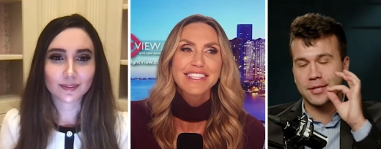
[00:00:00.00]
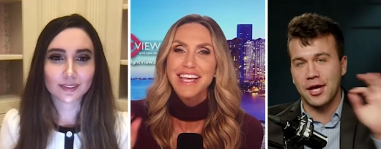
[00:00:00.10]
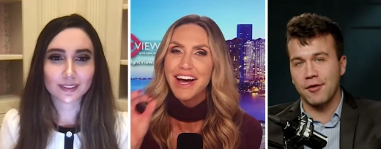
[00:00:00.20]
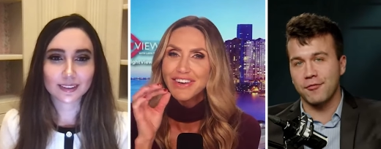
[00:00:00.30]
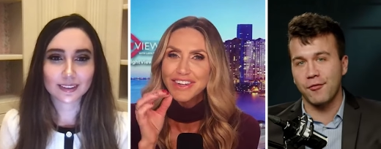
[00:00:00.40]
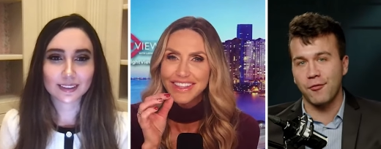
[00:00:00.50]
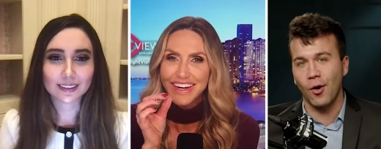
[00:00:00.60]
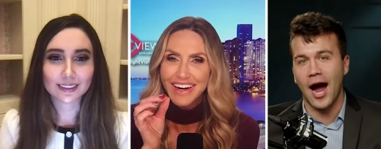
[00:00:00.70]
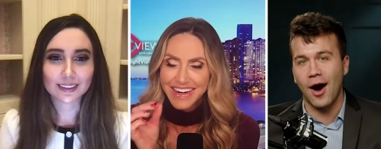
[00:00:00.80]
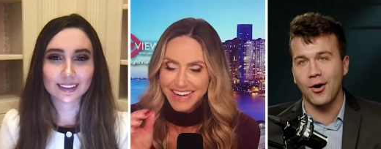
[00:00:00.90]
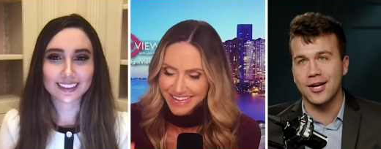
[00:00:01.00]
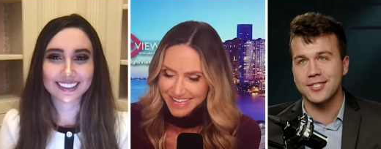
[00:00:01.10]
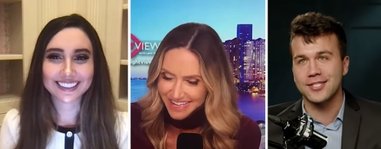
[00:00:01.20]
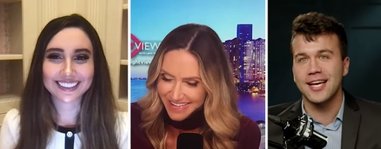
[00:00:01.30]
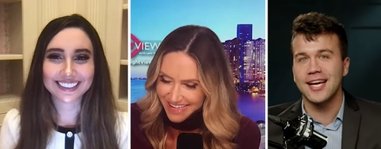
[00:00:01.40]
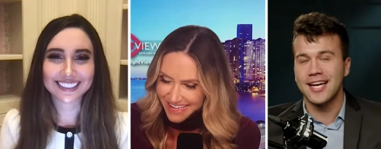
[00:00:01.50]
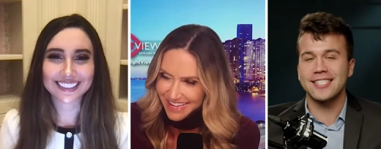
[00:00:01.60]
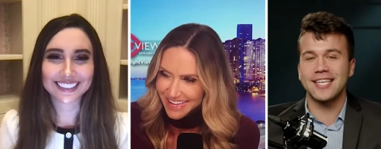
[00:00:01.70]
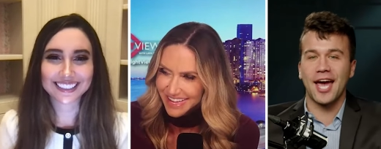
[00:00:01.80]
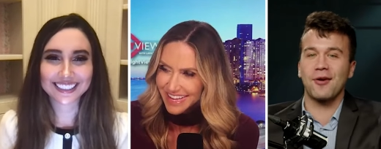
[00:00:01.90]
Speaker 1: kept it there for 4 there. hours
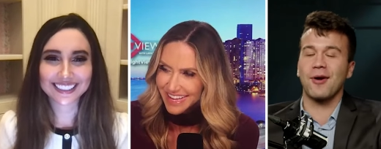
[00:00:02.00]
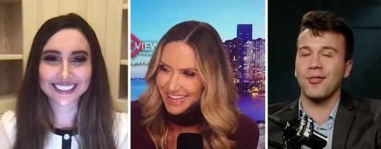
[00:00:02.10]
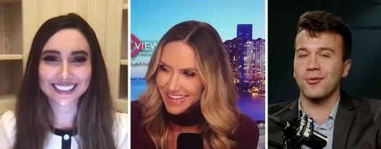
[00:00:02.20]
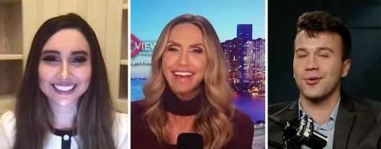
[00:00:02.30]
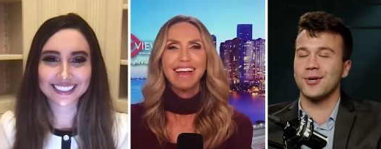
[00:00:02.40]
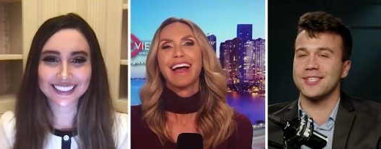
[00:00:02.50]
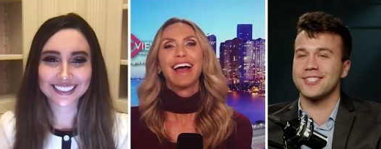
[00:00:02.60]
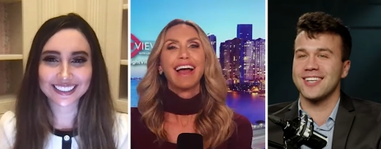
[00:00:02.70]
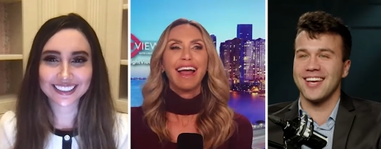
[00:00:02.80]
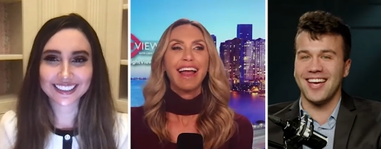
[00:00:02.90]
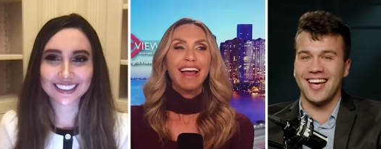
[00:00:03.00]
to get around the rules.